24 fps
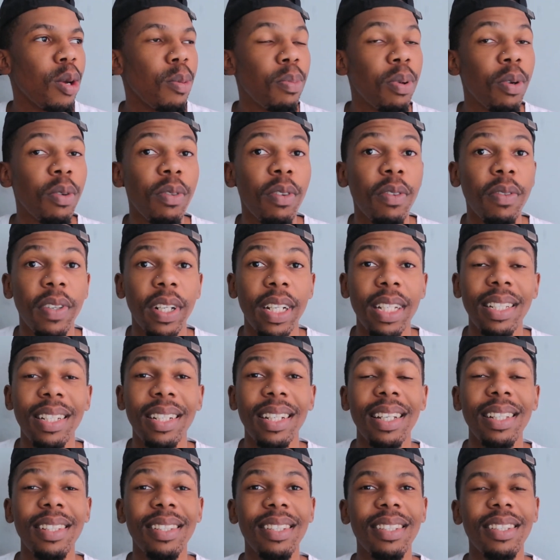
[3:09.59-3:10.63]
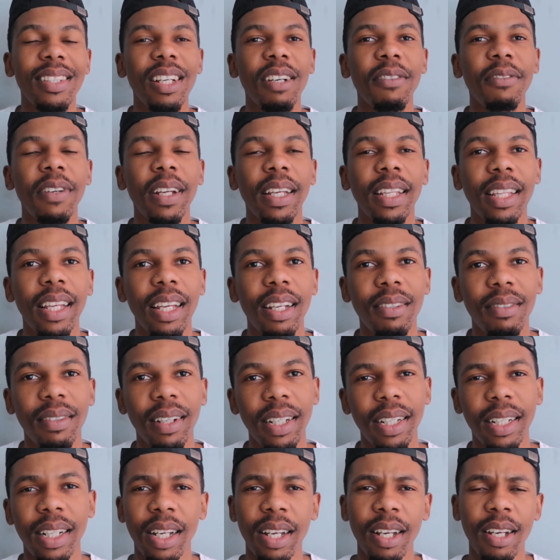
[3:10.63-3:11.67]
proof of residence and stuff like that,
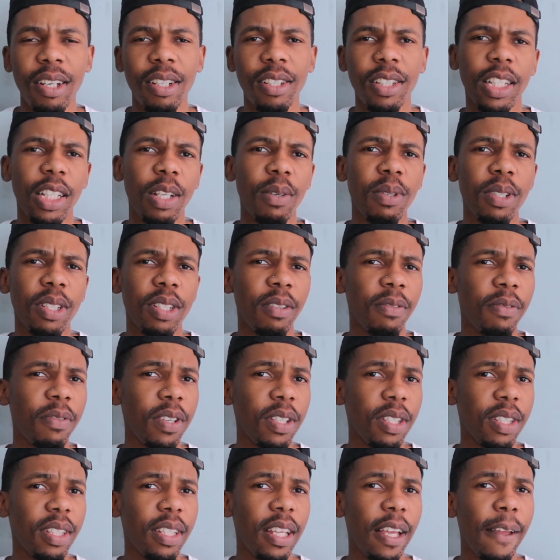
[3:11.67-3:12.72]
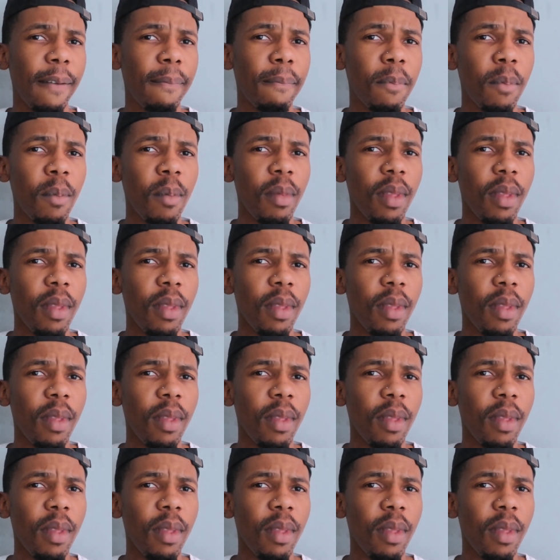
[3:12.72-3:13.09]
right? So that was the first thing.